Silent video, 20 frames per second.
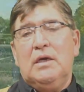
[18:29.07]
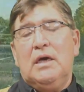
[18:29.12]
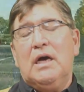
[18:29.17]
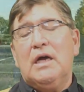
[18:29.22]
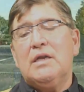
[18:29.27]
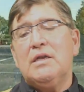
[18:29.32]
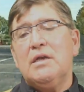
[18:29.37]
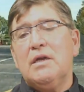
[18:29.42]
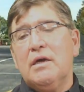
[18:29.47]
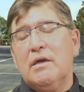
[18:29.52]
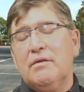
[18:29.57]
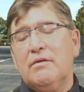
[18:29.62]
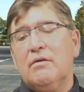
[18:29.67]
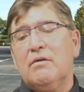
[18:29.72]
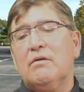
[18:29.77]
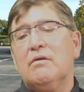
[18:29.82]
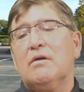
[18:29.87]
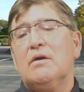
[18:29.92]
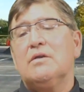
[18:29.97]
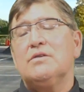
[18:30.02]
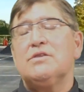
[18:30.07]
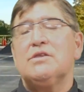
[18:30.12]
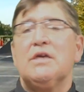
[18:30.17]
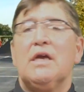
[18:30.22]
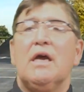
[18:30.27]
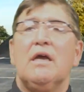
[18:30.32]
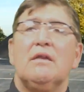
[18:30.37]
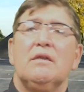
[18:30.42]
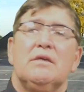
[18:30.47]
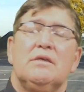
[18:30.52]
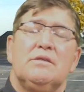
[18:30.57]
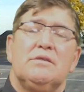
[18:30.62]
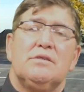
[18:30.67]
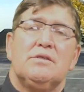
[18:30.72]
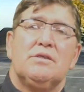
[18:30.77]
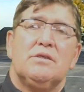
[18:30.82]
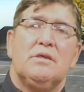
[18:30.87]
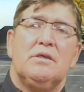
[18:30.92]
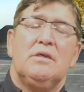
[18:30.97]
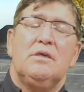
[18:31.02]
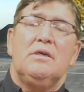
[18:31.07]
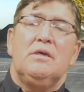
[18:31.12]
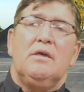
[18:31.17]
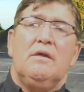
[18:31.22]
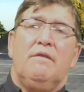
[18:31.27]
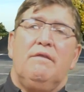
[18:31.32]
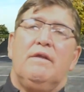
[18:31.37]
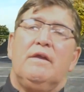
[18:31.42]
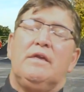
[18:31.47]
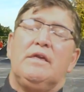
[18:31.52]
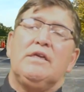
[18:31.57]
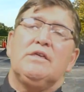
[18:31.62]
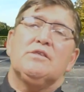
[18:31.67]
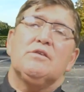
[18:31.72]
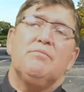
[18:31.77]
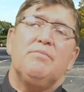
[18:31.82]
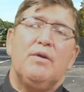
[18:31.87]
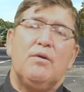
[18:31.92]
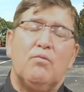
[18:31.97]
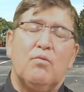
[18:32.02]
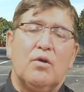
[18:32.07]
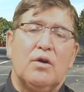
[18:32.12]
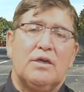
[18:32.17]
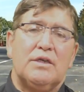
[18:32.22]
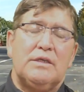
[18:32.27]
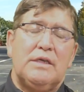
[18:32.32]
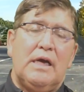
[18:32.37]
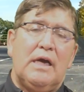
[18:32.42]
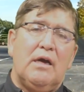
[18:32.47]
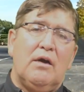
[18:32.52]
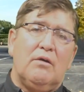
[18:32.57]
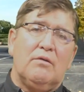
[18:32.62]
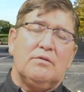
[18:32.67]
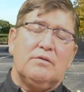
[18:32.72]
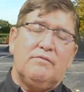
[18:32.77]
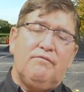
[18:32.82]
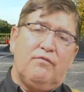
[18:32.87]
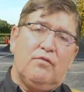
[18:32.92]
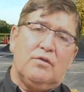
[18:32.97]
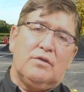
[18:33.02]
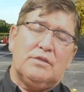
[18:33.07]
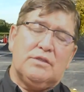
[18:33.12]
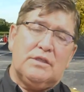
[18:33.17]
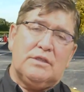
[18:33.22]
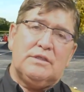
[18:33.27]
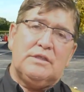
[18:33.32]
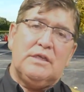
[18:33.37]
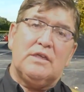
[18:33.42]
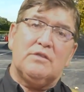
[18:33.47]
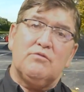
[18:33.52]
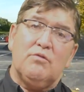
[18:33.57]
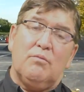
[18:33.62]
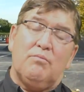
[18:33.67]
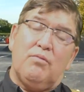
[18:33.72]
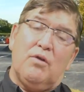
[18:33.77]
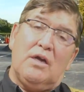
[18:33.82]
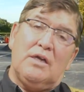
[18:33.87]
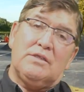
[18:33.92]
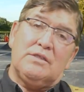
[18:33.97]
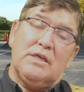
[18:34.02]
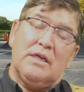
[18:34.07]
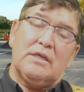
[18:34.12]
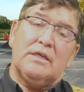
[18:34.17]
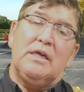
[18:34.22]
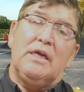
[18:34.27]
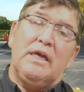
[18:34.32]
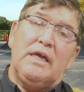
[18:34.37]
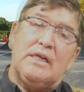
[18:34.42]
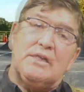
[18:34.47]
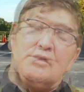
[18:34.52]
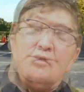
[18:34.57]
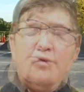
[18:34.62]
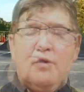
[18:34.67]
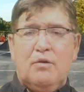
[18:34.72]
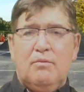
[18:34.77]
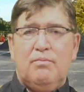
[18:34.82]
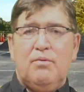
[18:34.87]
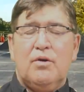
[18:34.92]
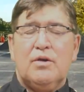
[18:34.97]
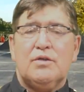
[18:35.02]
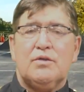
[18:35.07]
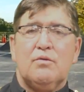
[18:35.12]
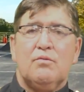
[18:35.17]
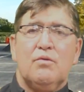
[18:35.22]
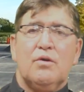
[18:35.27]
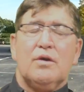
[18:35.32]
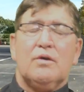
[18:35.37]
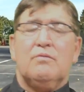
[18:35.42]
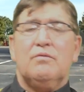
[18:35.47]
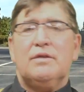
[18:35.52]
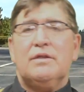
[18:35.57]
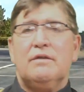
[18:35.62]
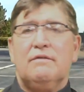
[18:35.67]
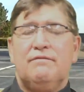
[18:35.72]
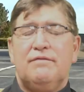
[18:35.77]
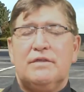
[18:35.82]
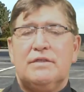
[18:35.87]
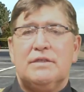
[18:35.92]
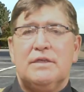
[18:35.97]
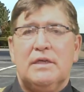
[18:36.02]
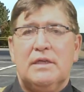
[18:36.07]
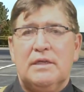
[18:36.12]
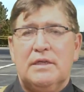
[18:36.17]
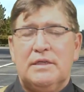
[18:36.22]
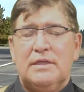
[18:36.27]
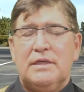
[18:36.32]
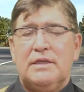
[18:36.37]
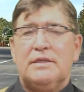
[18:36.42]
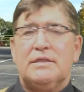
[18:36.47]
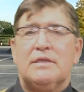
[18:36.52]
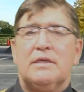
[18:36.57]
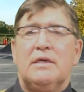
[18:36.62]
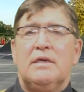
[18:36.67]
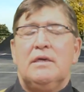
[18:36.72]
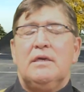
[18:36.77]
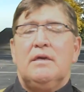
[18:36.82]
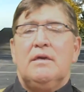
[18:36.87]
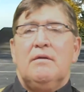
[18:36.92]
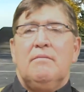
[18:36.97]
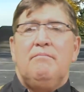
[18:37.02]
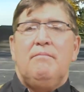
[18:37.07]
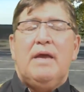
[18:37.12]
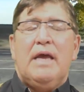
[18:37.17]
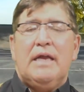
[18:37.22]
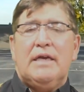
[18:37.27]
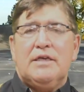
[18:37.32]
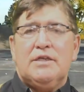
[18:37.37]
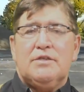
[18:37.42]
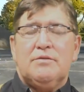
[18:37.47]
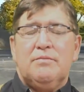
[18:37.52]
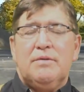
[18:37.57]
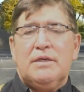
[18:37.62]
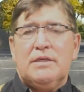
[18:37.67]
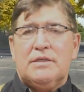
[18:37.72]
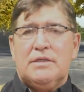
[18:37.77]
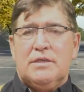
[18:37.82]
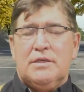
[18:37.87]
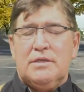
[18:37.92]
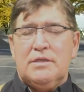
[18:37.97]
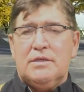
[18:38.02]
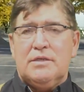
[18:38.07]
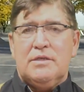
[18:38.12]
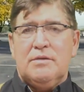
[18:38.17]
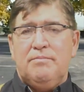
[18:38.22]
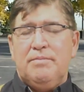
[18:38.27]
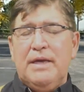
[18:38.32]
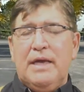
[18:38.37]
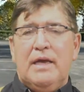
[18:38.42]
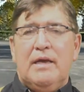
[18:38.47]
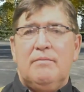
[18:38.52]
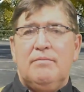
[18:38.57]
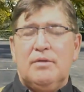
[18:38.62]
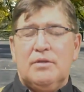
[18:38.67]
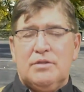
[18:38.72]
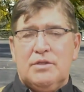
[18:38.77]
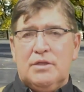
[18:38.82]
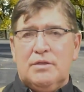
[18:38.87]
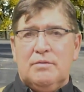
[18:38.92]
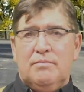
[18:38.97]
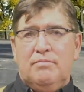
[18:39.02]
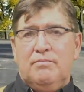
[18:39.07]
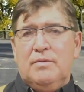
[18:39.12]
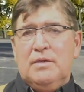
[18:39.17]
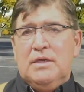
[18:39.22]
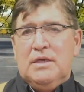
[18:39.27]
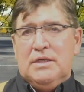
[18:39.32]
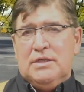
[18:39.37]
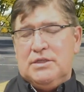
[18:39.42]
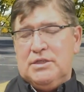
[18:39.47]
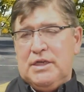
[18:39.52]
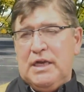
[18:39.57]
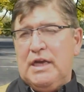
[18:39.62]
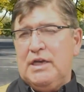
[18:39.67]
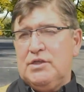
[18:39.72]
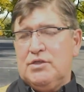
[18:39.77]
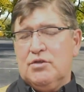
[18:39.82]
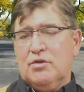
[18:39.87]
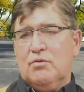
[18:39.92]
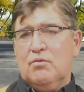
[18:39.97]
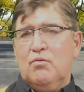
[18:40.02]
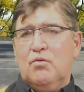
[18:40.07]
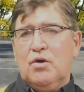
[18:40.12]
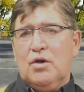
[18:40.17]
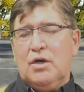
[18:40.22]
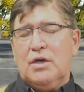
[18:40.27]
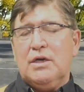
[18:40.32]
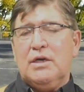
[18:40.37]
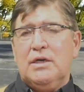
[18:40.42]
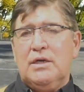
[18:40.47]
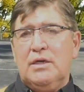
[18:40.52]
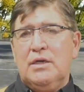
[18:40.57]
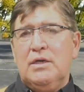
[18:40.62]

Another challenge that needs to be worked out for a successful project is very important to work with the facilities management to be able to stage your work